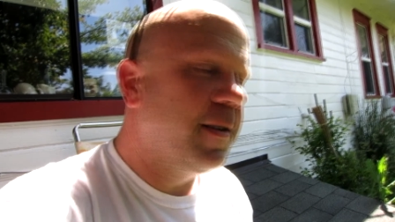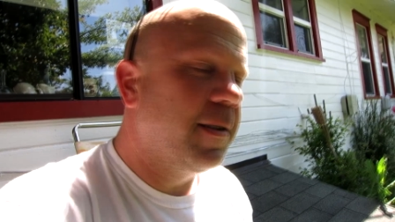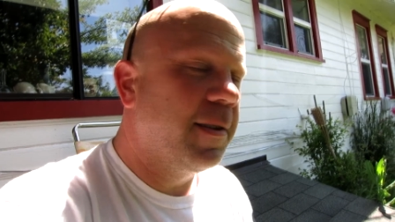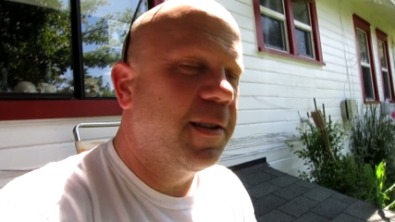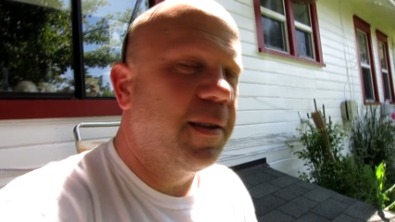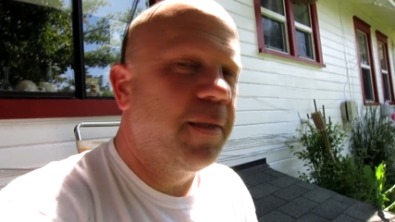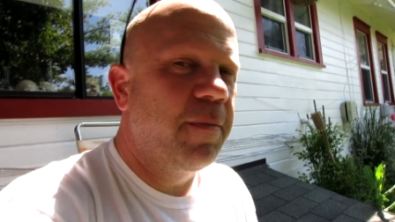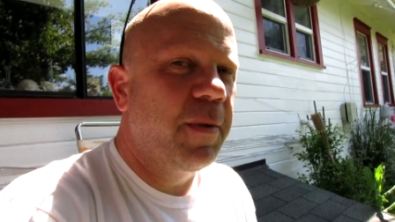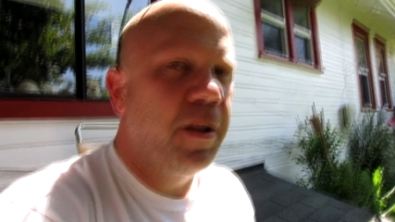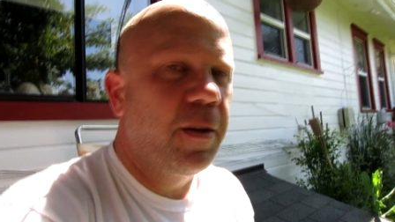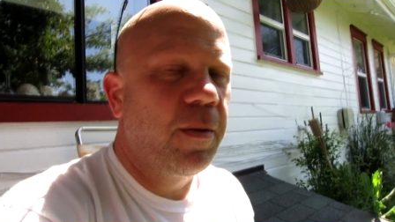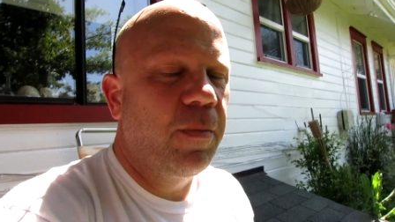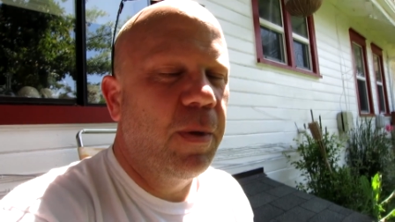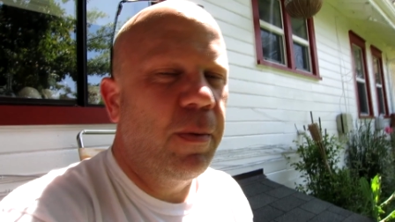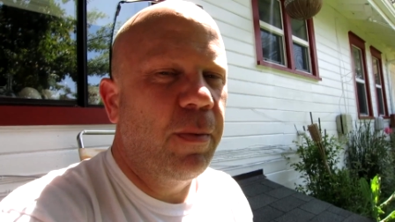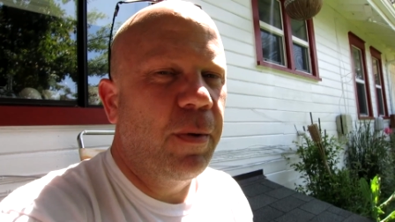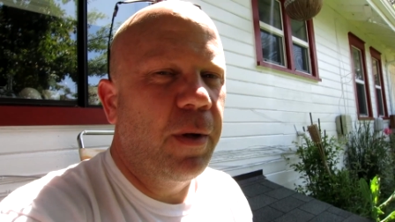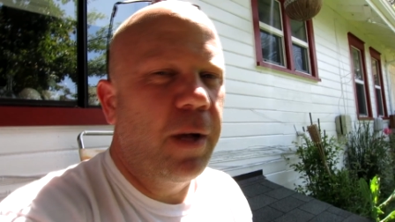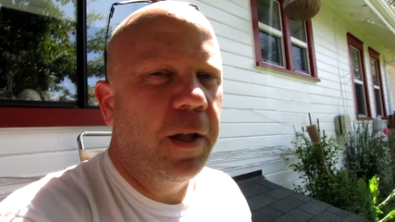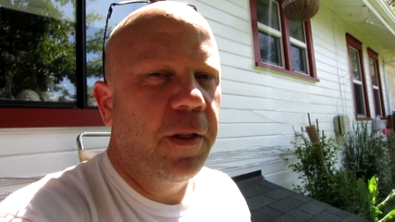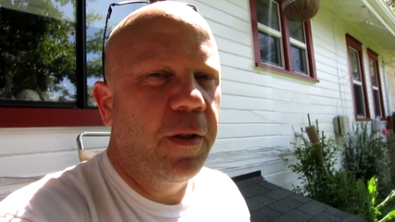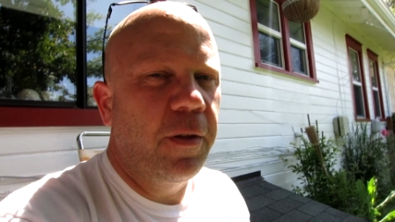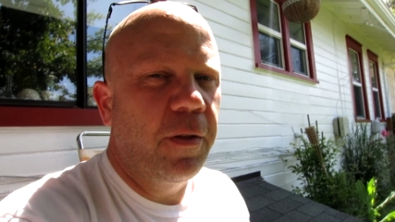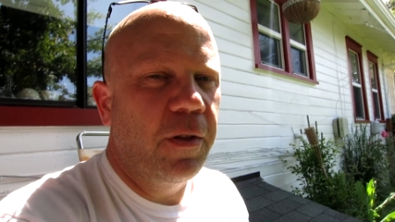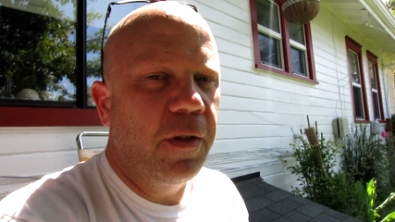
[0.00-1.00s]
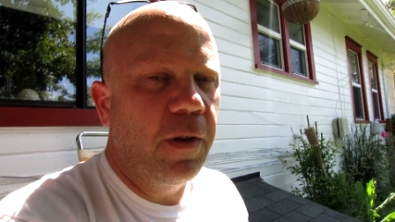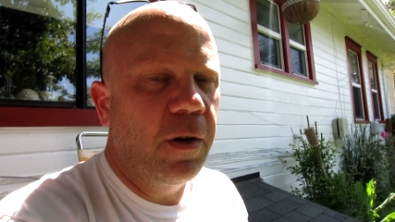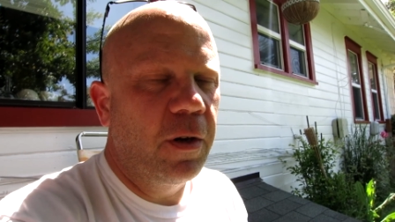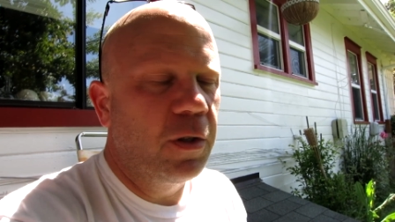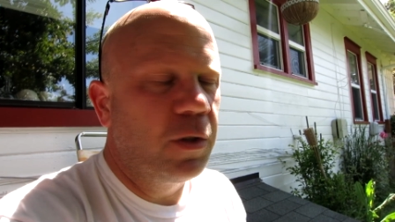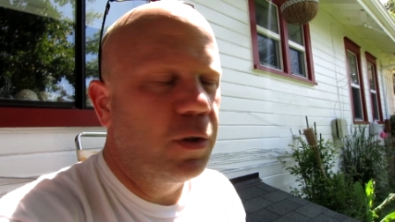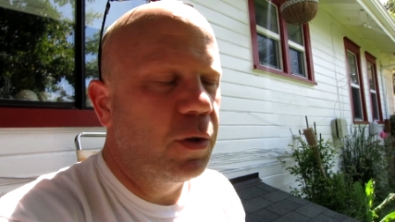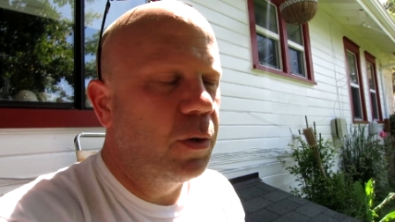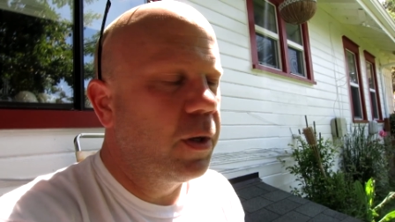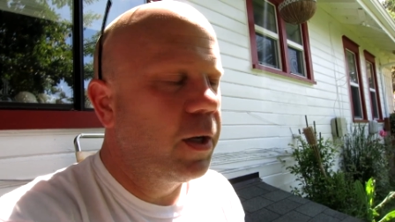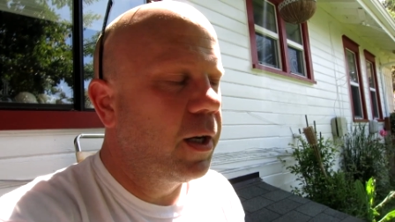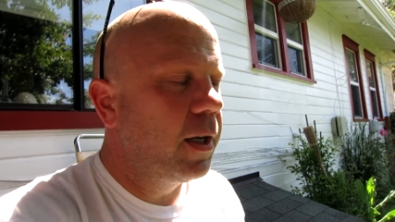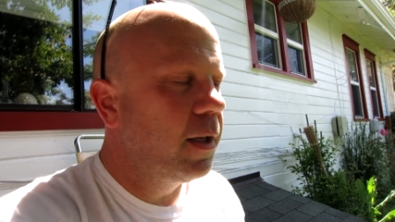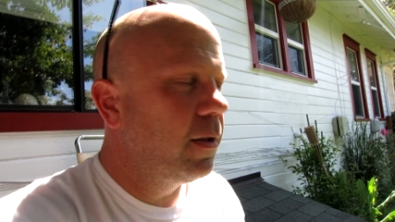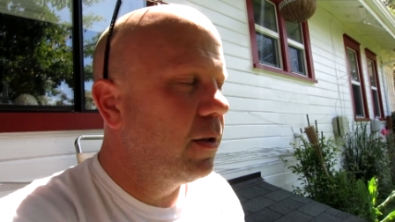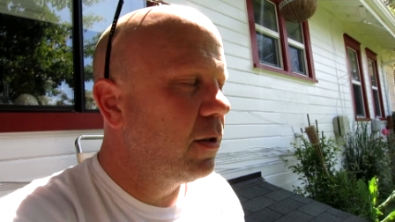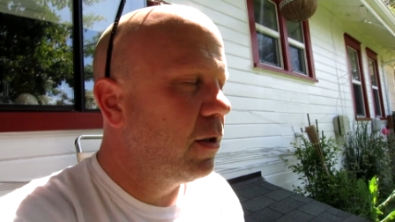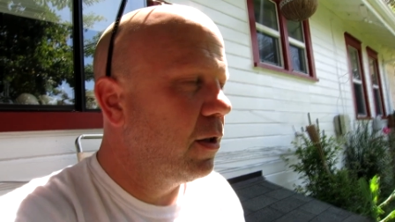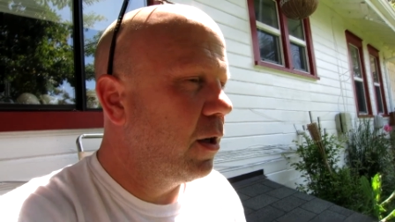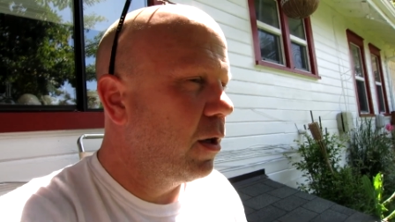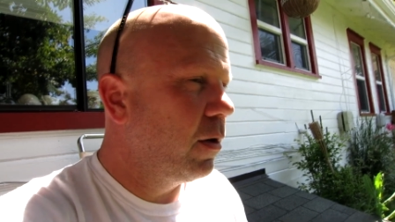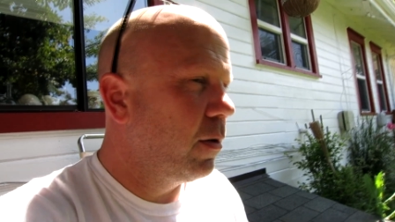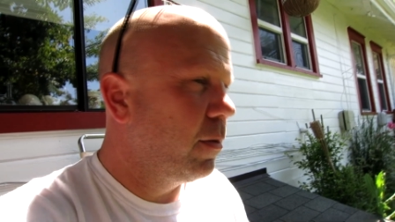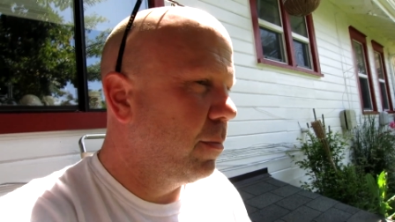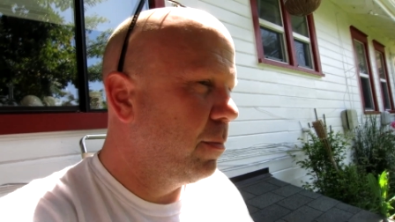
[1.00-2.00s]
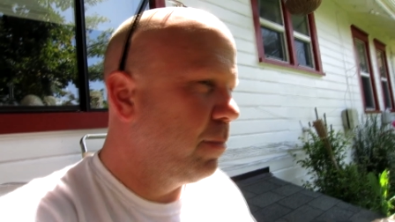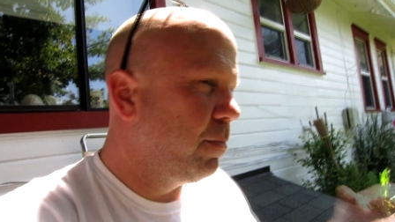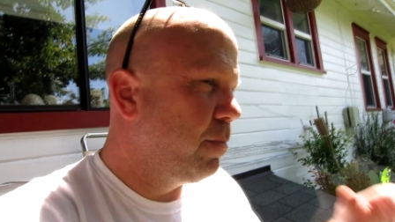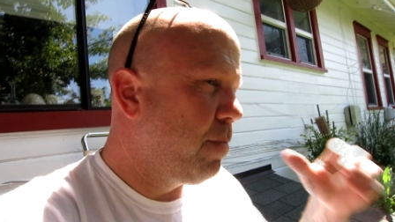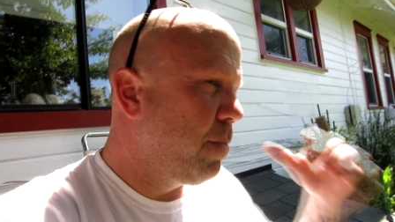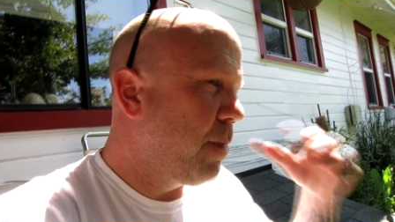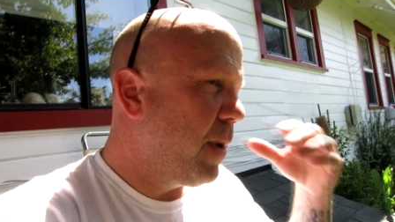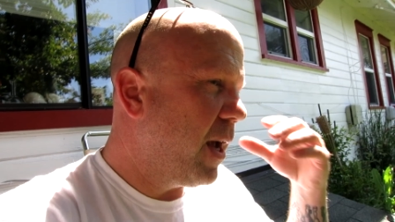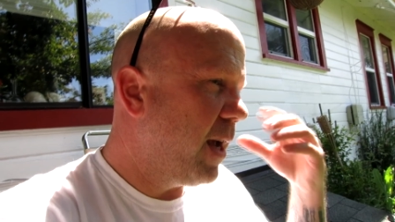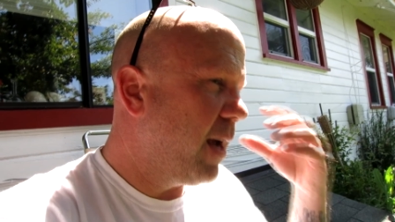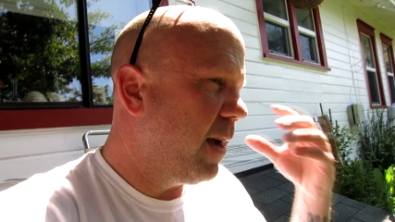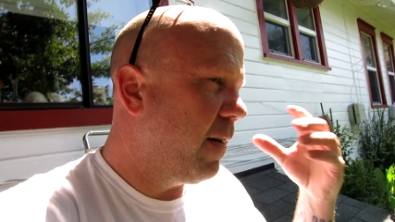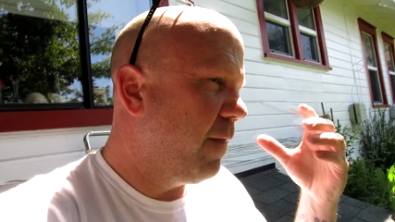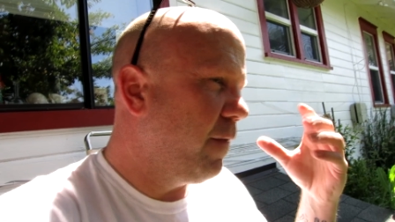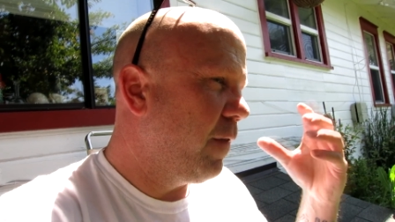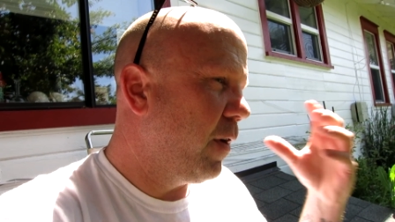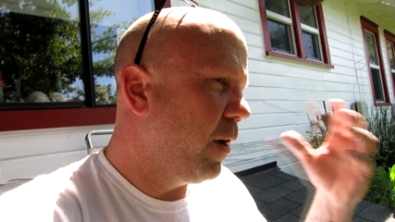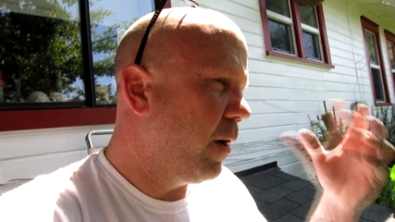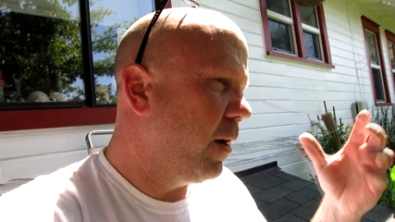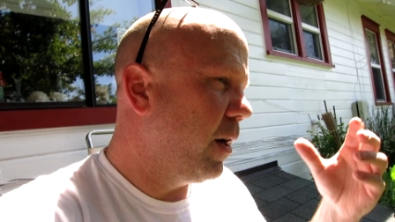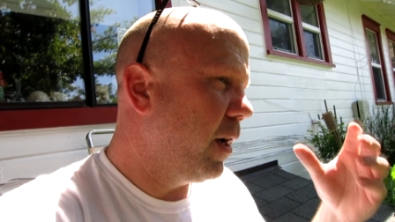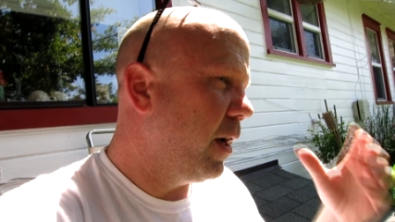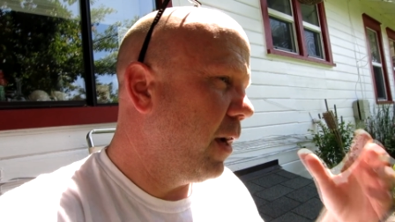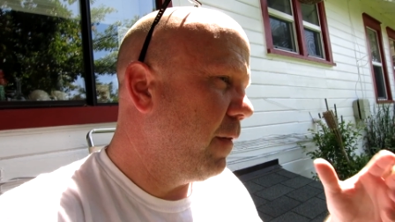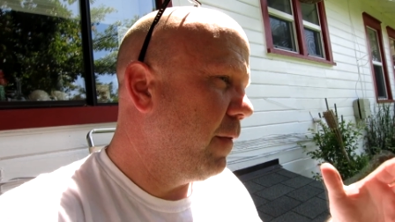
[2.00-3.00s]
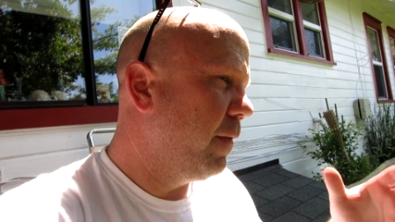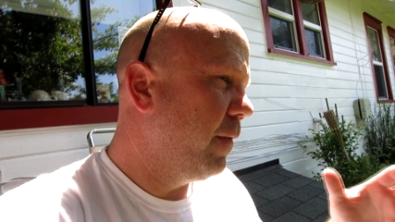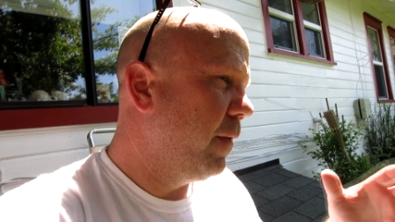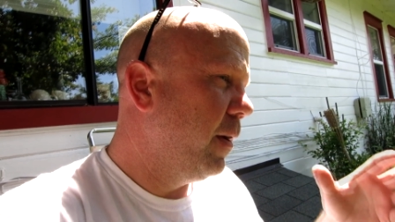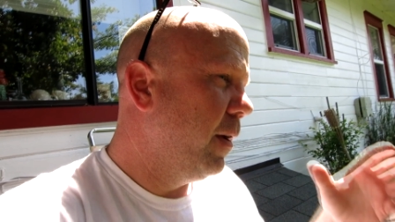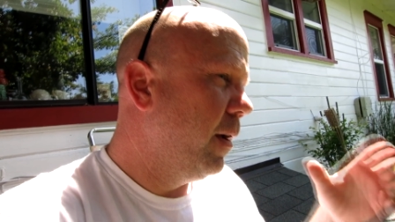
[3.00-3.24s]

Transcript: of some other people out there that are doing it, you know, being a very